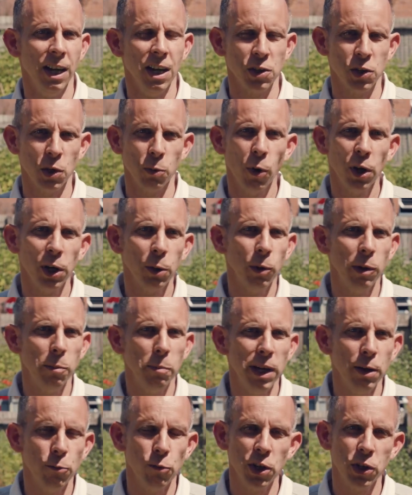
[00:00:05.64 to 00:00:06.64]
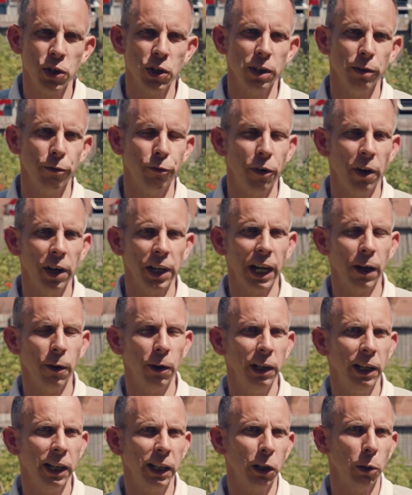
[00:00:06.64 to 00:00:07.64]
So why don't we meet Richard and find out
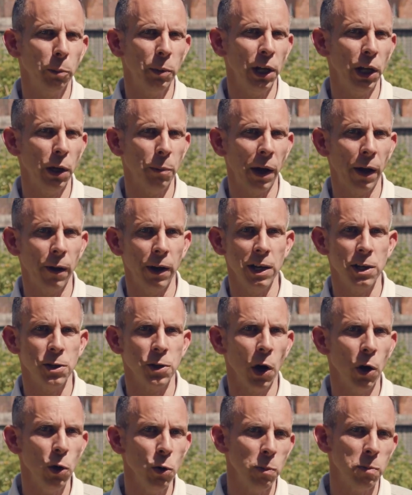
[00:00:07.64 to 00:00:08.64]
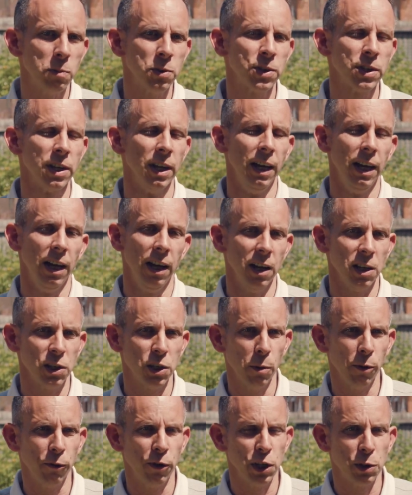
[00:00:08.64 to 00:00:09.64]
a little bit about his hopes,
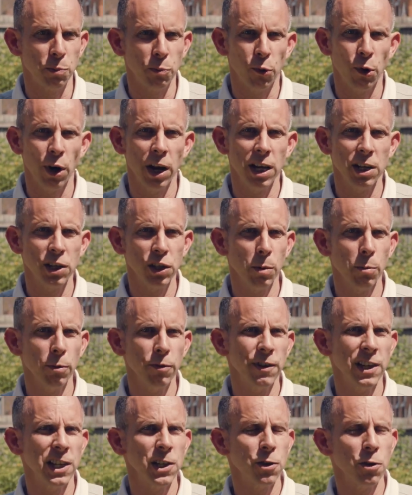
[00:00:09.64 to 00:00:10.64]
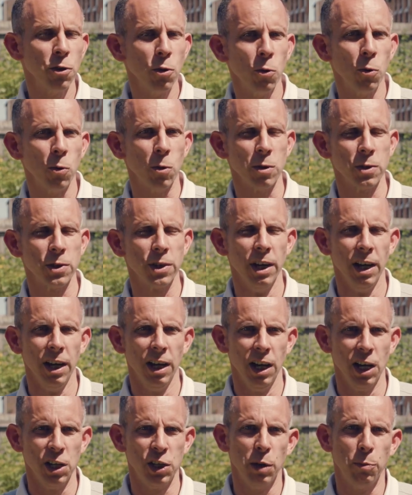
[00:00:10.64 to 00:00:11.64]
some of his prayers, some of his thoughts
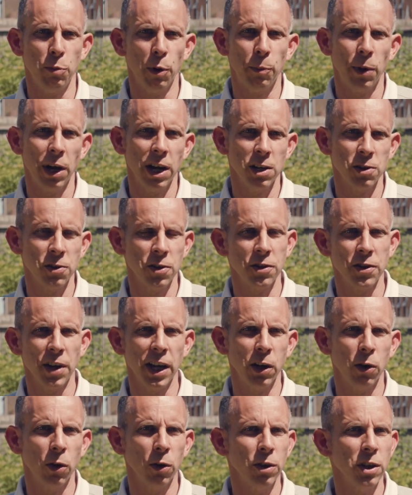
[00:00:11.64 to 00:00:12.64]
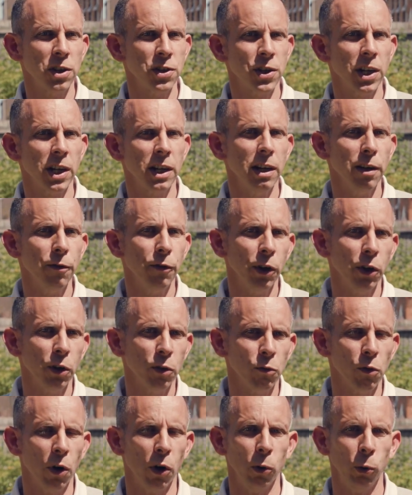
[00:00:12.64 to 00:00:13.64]
as he prepares to take on this
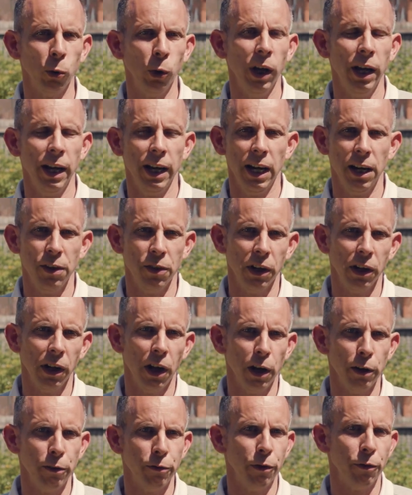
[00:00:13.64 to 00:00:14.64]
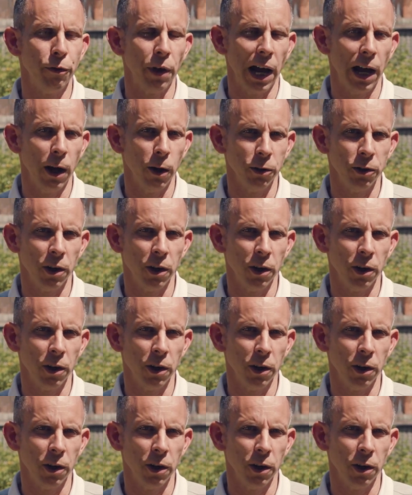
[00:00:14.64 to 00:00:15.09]
significant role in the life of our